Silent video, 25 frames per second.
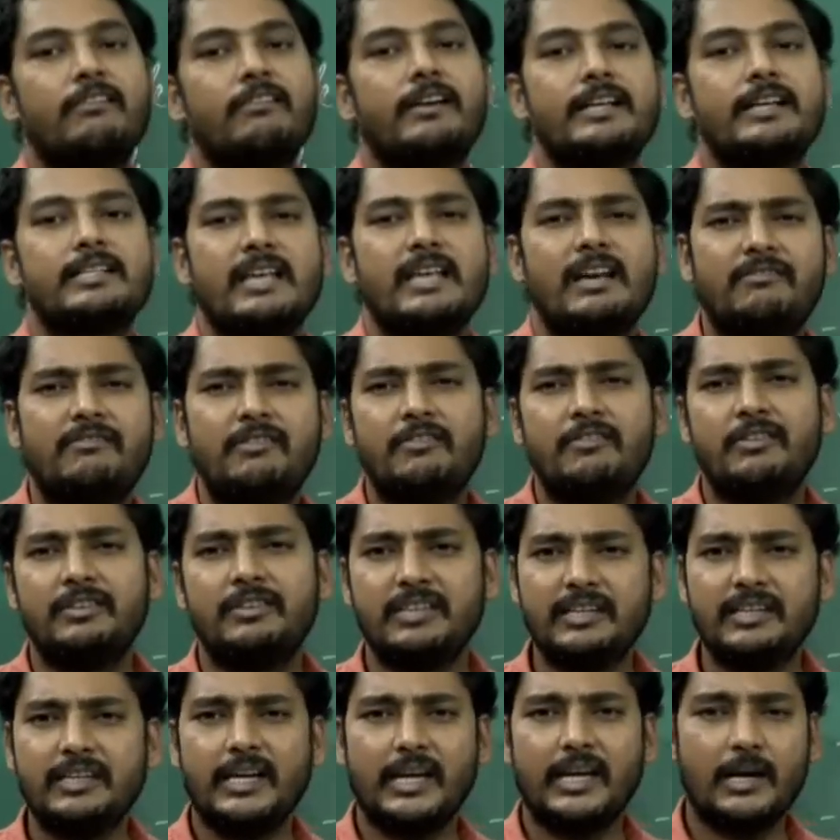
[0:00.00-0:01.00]
Nowadays
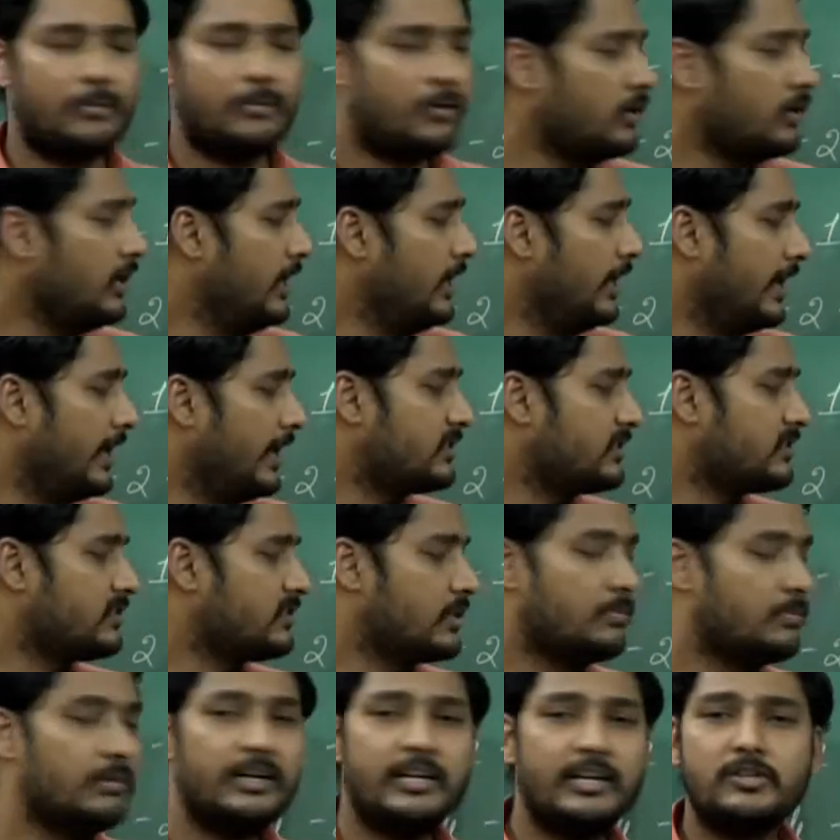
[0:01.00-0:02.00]
everyone thinking about, yes,
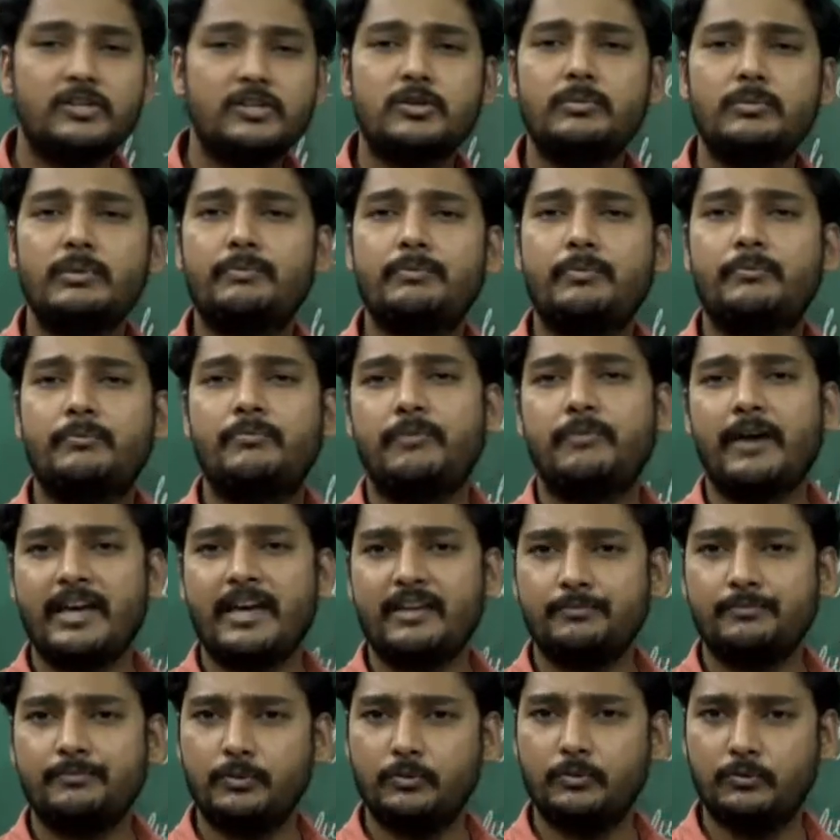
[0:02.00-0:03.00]
the building should be
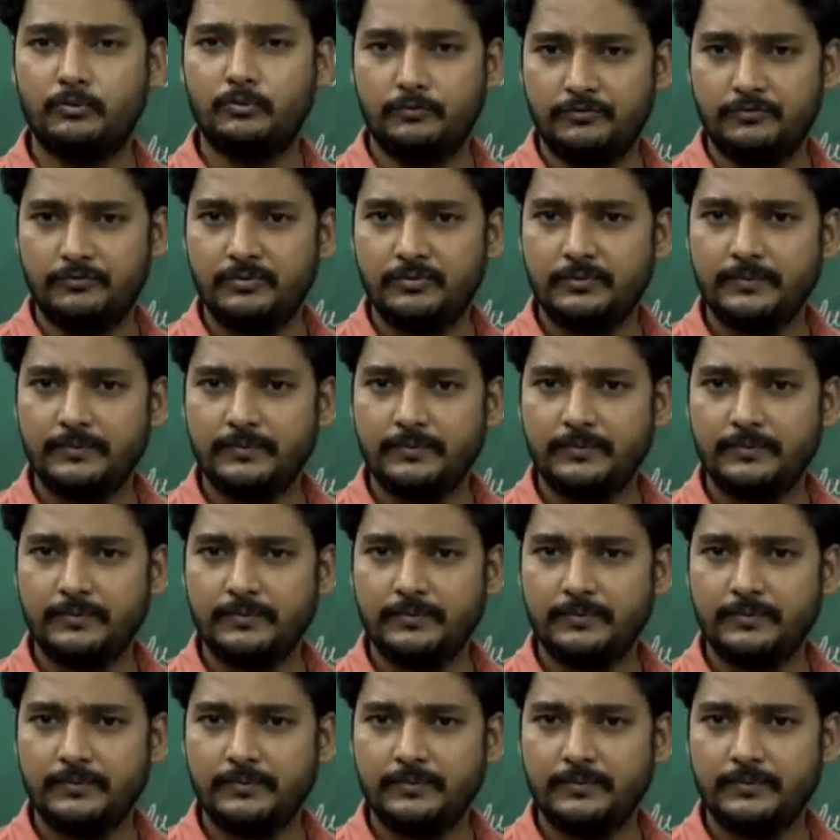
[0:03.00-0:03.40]
fireproof.